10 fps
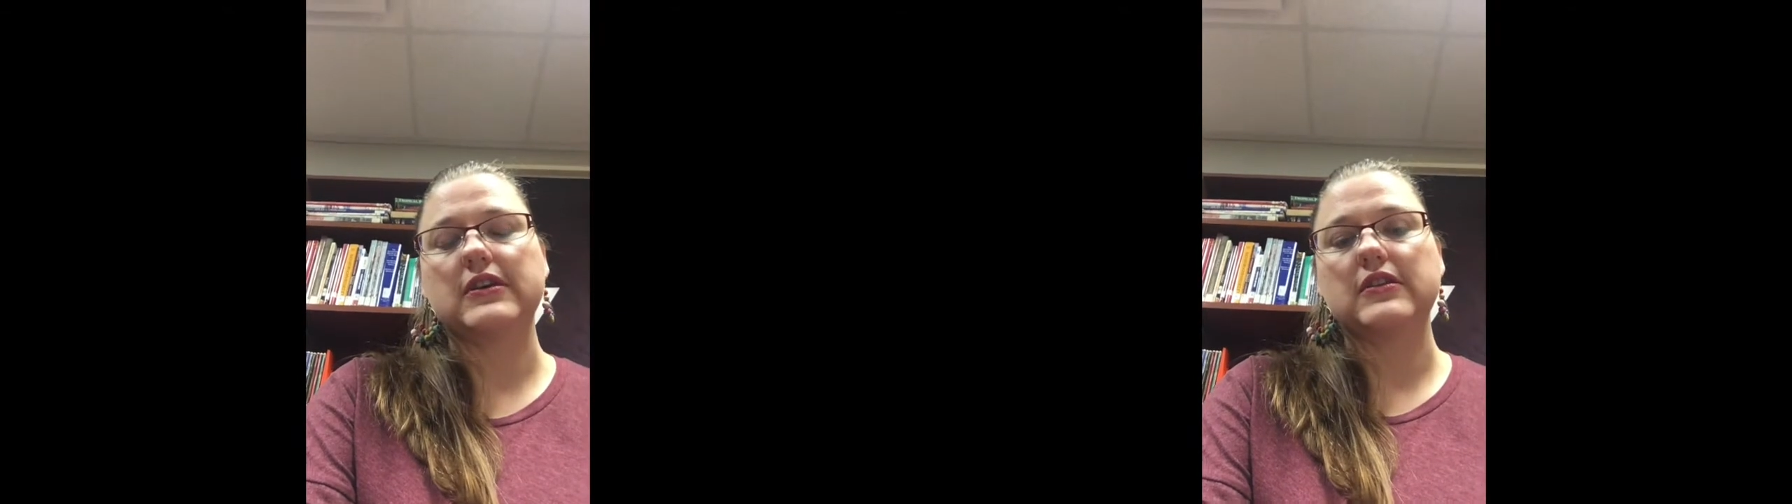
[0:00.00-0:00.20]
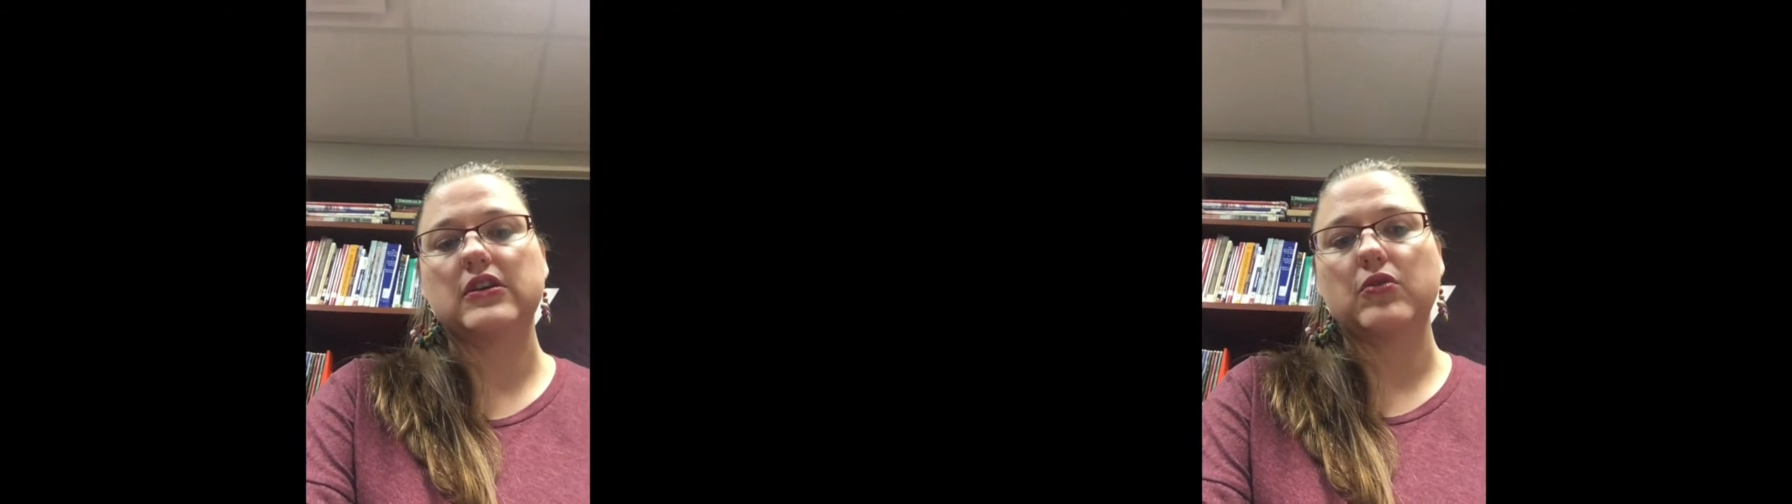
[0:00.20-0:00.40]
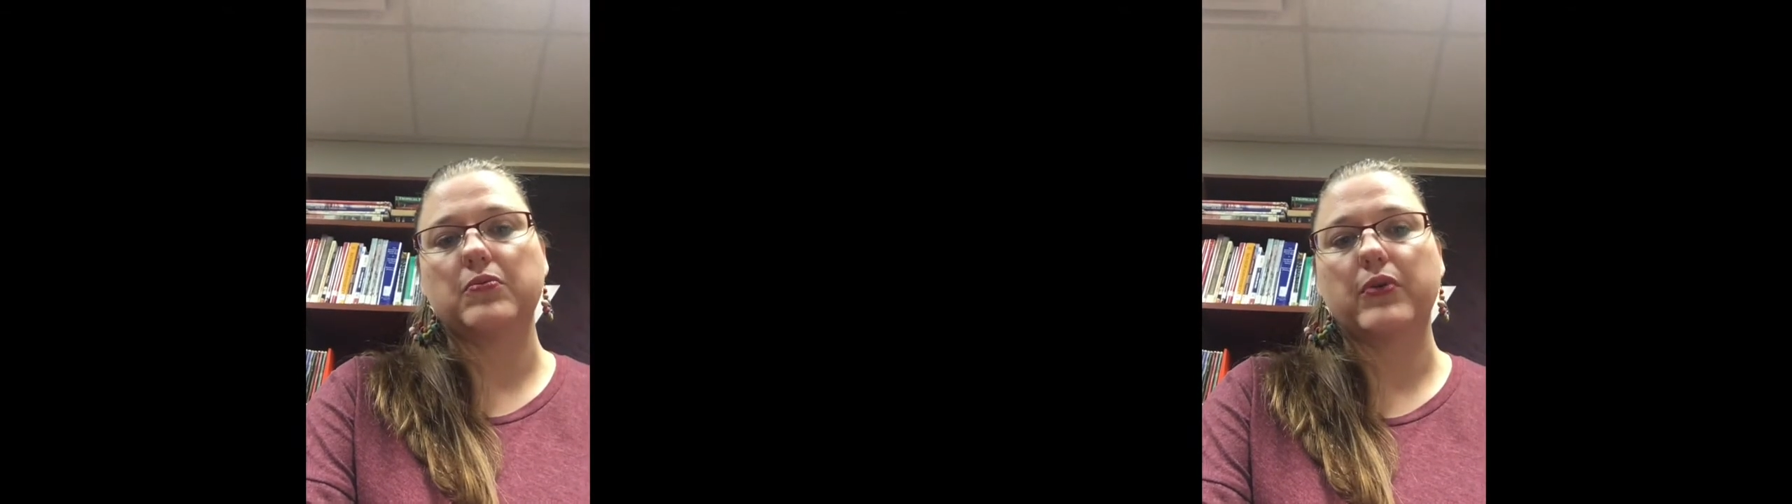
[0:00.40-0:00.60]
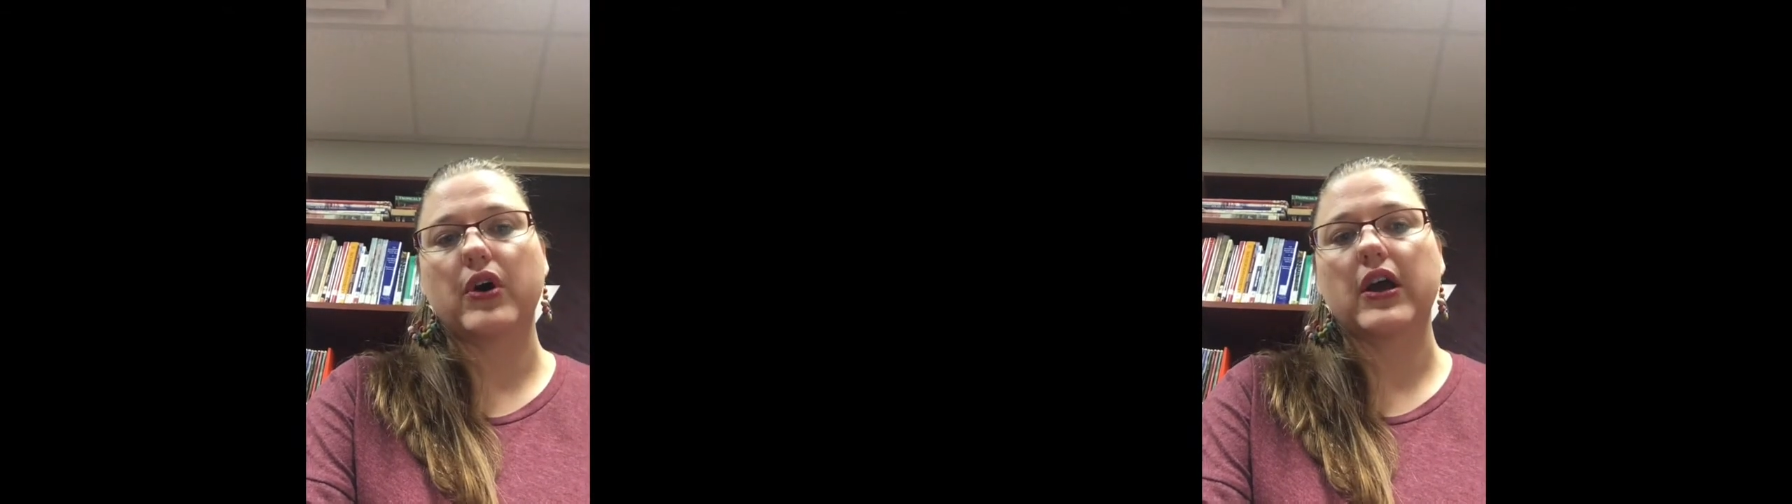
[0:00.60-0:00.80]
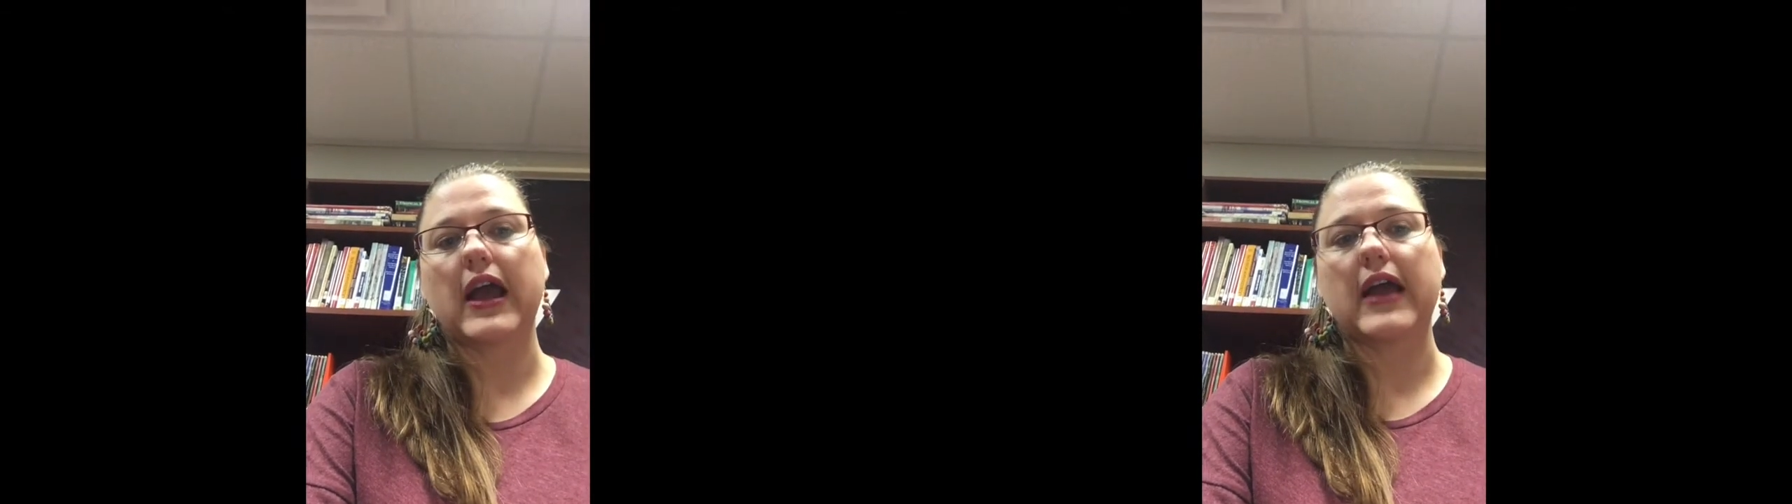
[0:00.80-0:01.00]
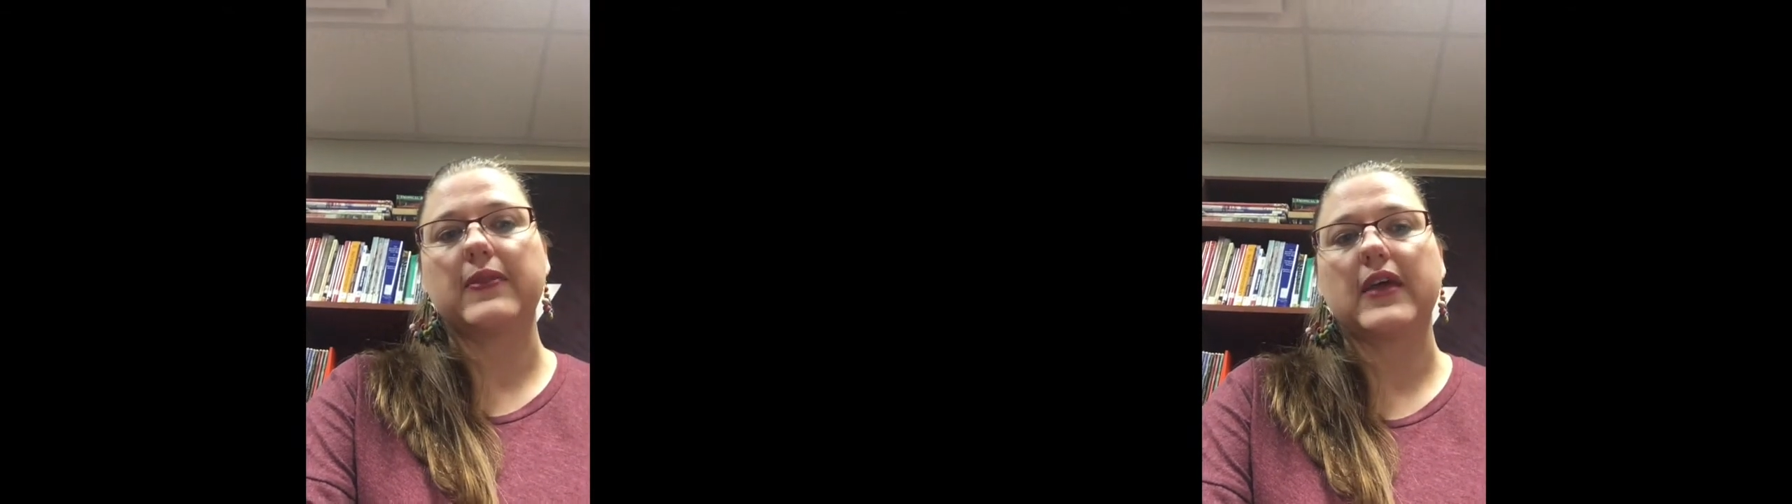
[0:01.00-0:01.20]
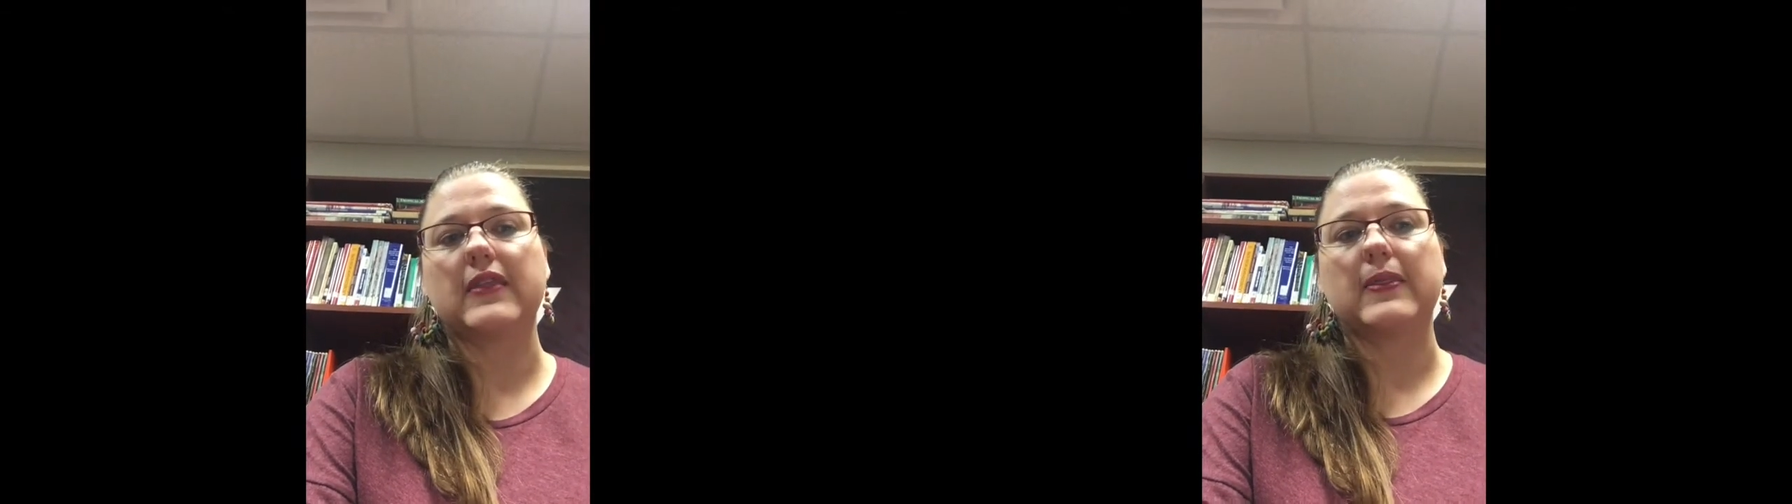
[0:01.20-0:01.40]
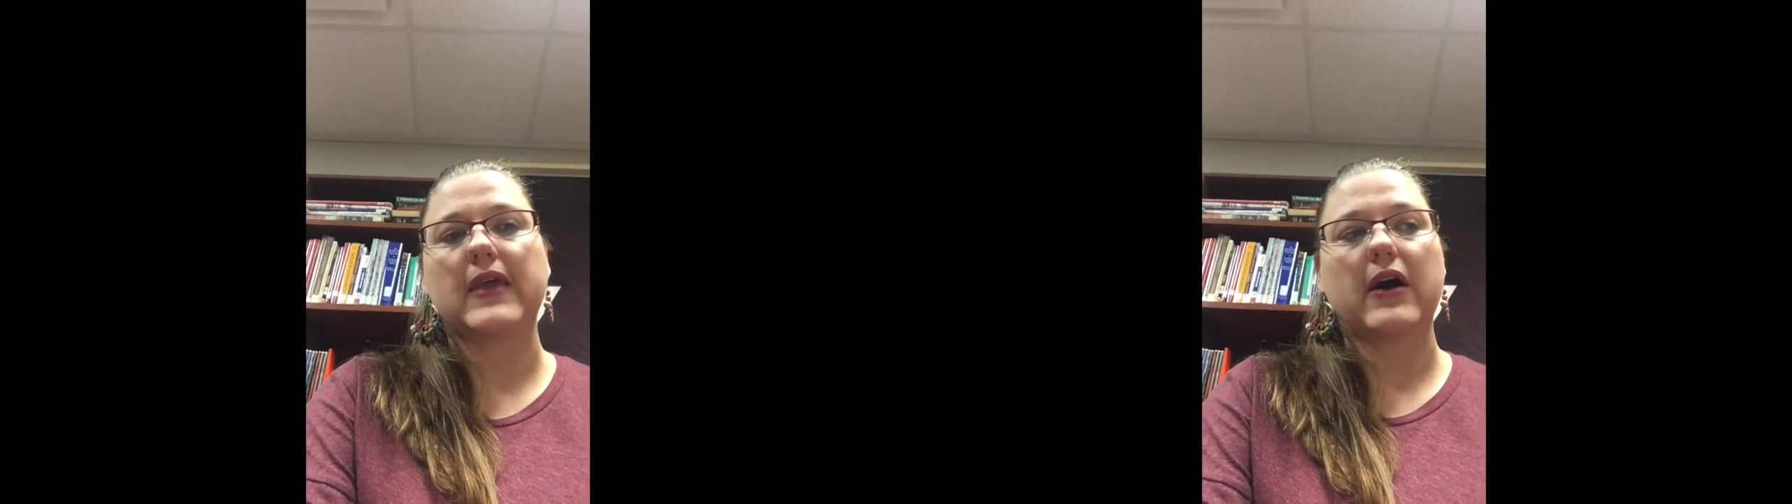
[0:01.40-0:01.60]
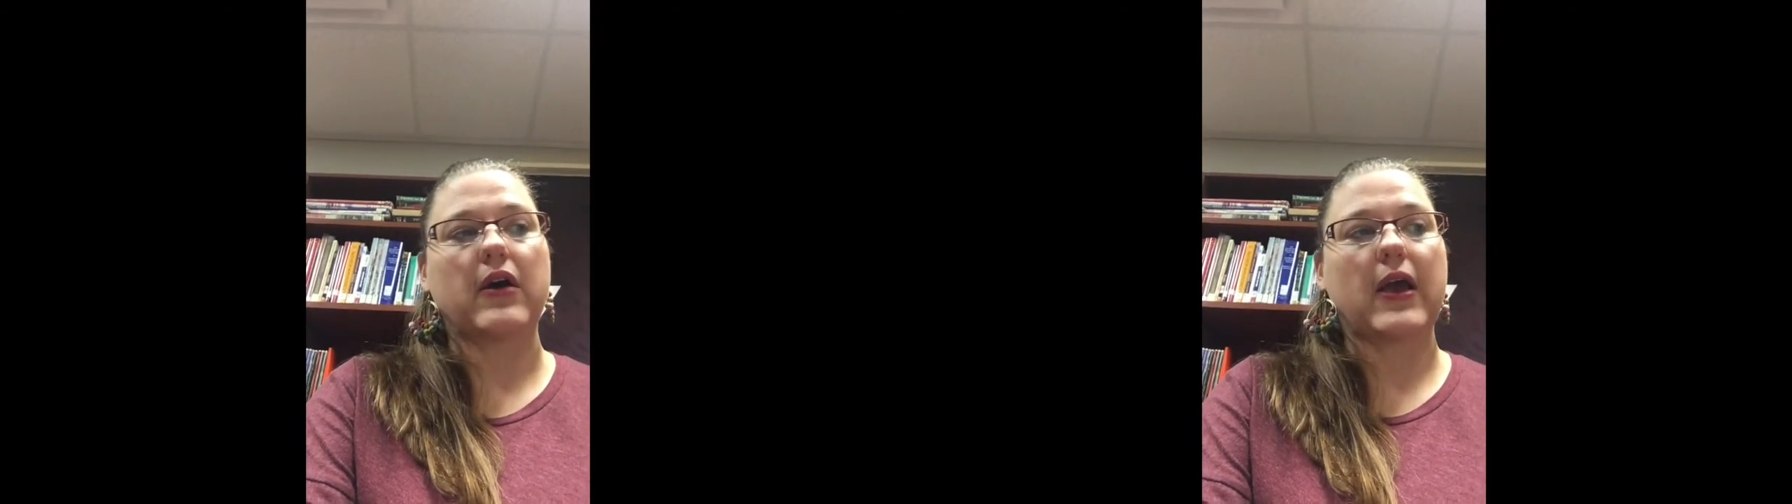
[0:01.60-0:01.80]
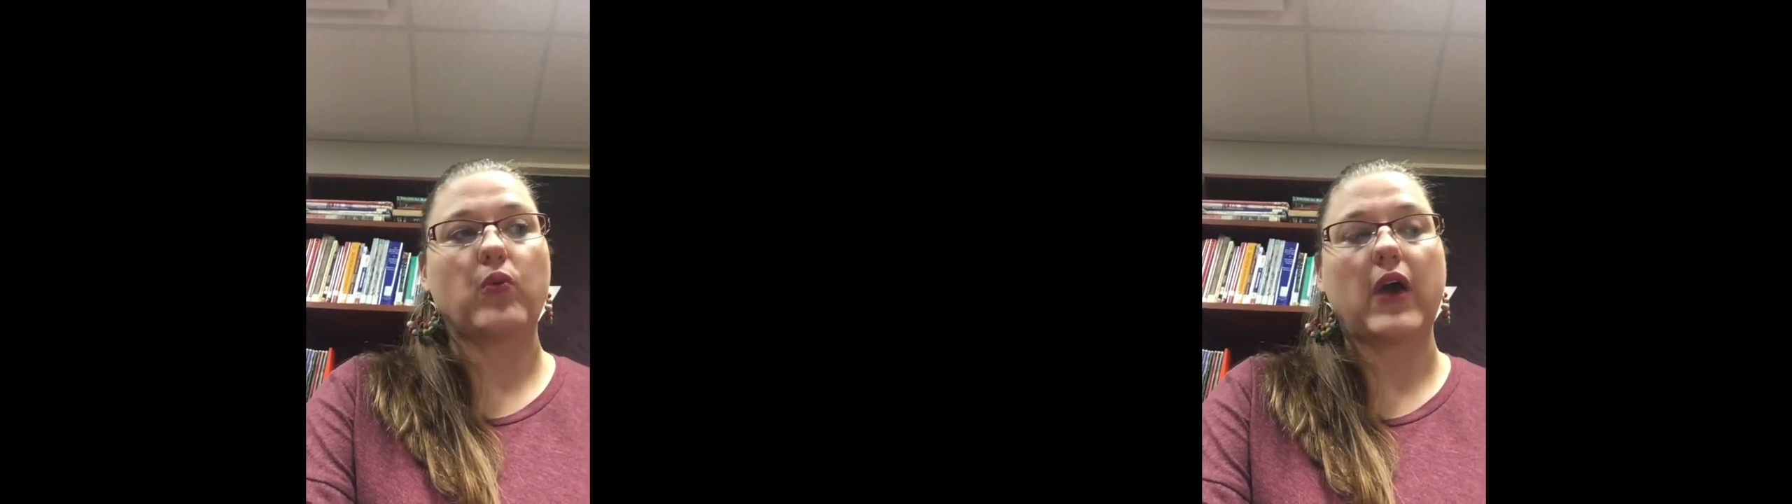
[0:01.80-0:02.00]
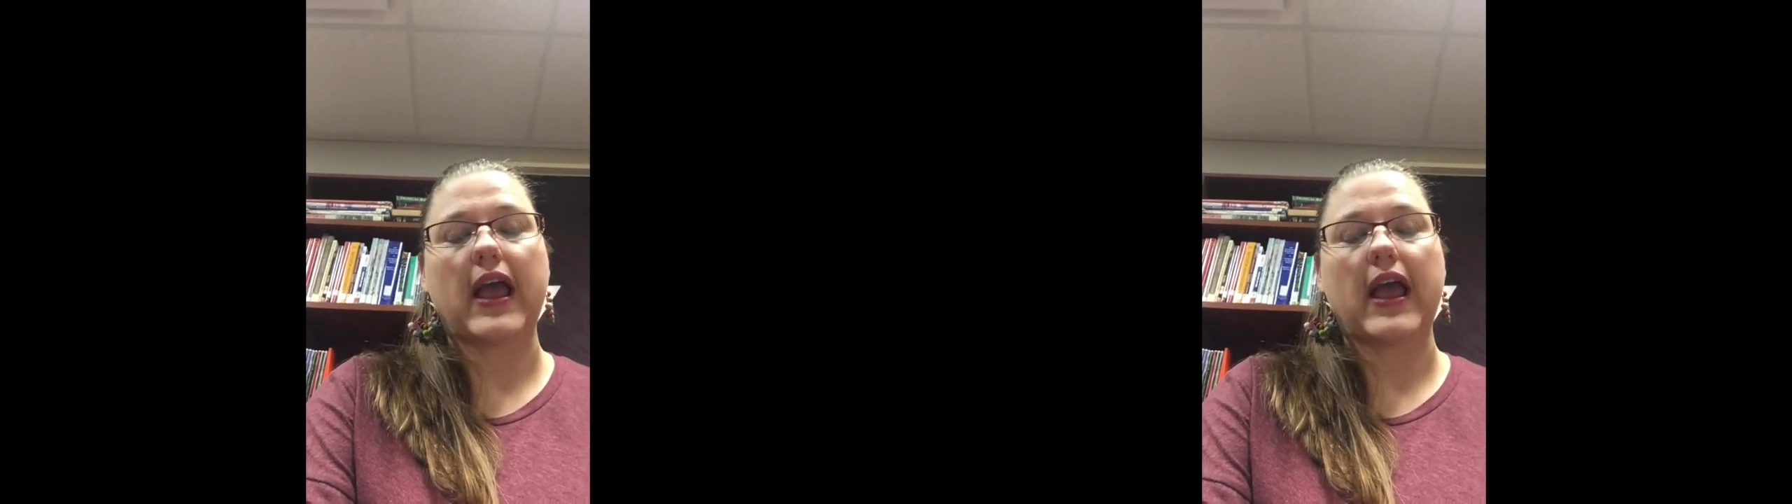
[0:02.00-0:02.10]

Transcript: in the notebook and then that